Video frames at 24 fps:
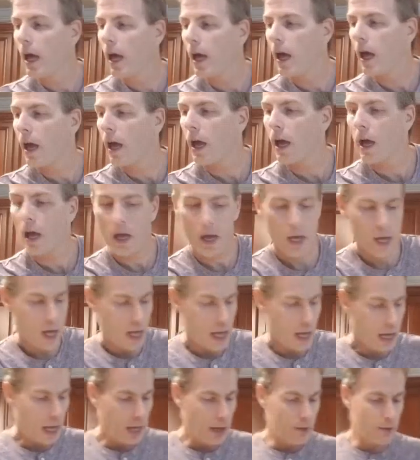
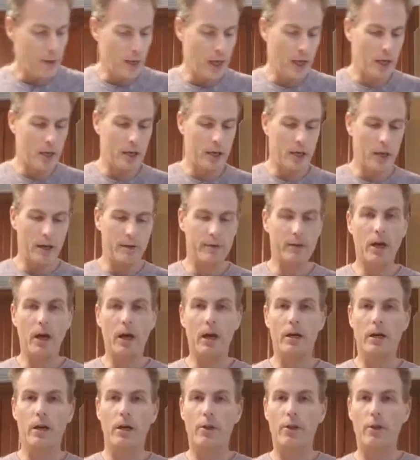And then I've
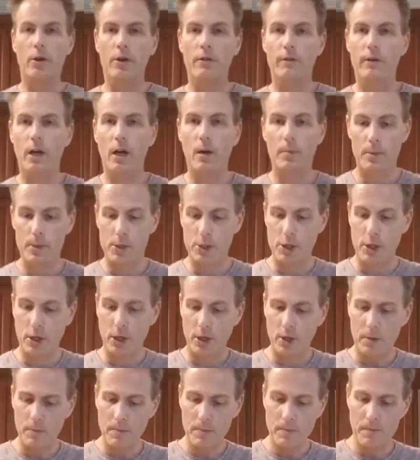got 1/3 of a cup of
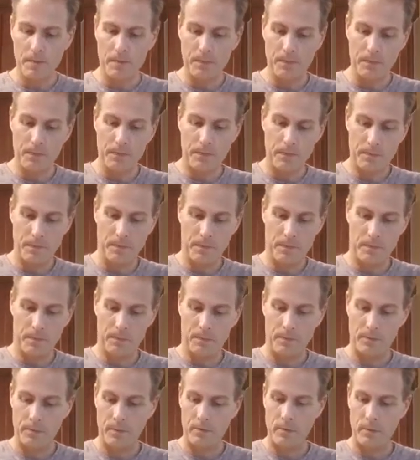sugar
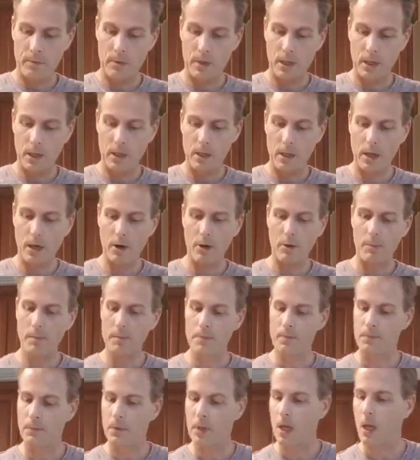in there,
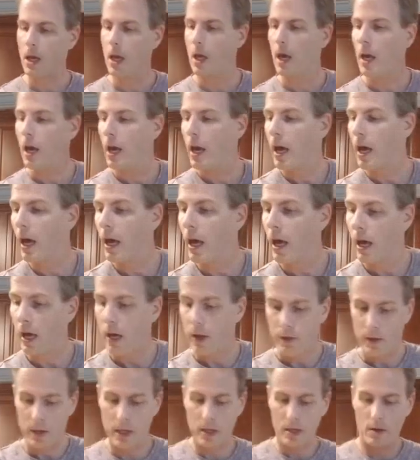
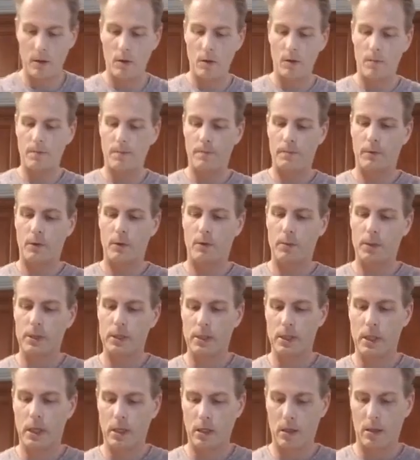and then a little bit
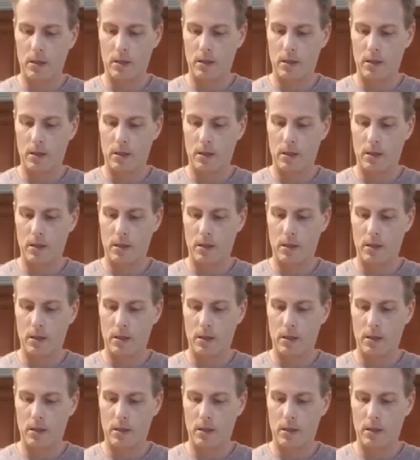stuck.